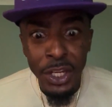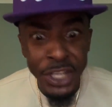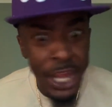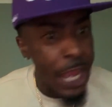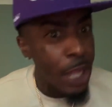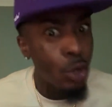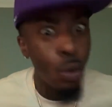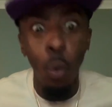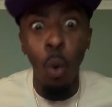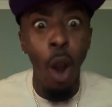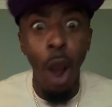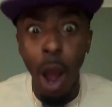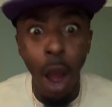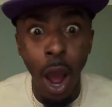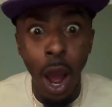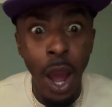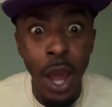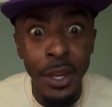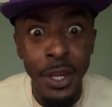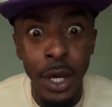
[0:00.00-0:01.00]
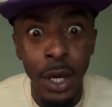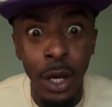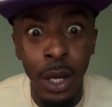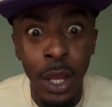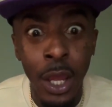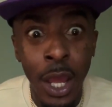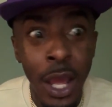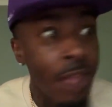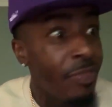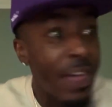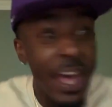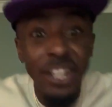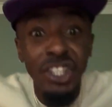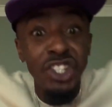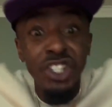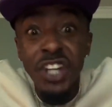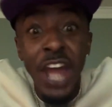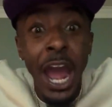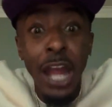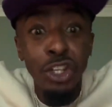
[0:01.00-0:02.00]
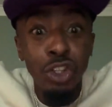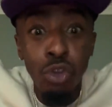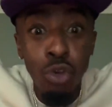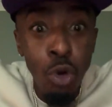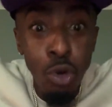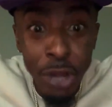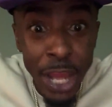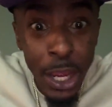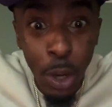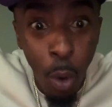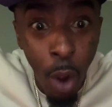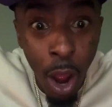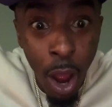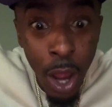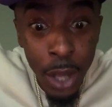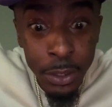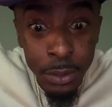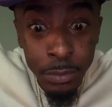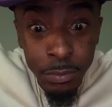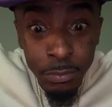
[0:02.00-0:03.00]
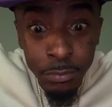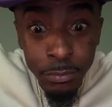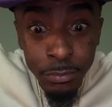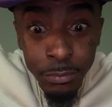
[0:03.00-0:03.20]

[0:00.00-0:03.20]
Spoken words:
Daquan. That's not true, Daquan.